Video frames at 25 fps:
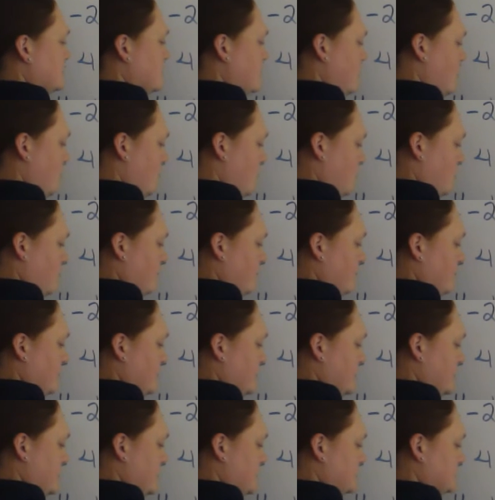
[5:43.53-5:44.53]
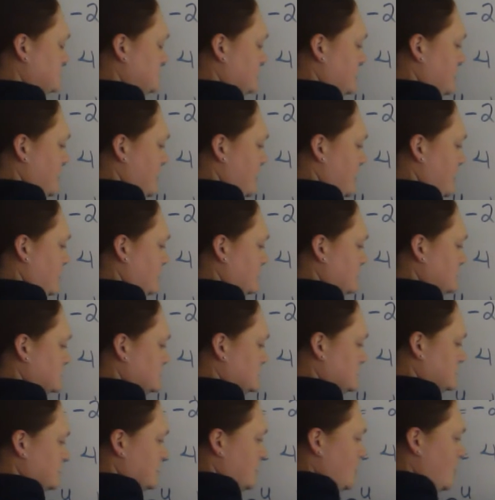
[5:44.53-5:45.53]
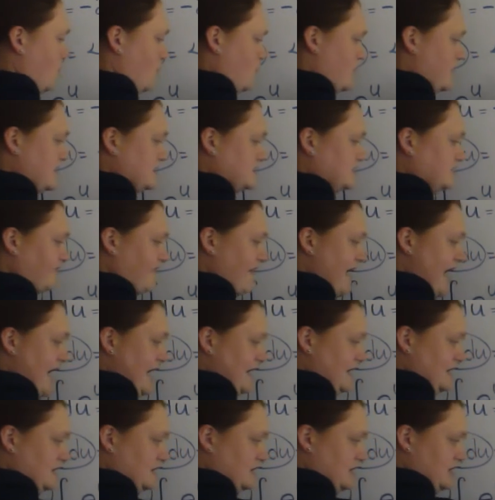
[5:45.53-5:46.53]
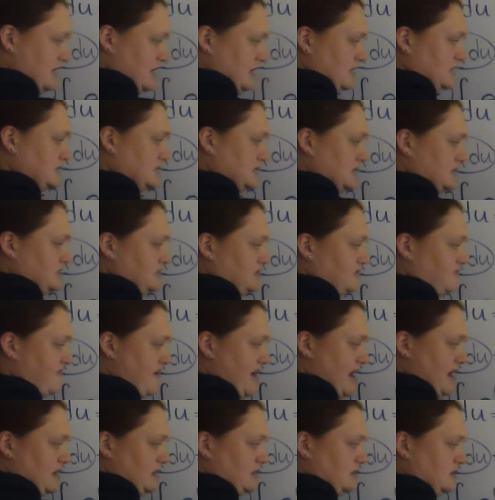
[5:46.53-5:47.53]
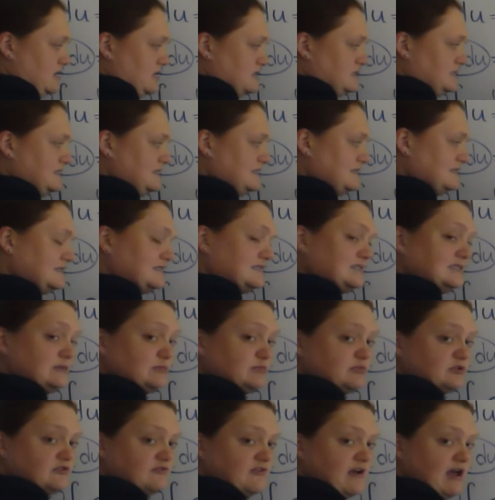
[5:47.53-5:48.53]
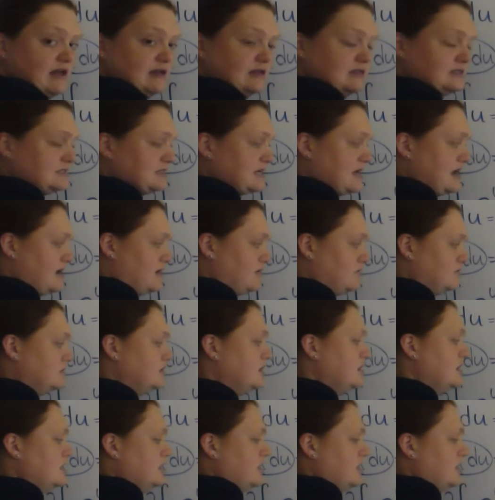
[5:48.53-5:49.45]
over e to the x. We divided this and simplified it down.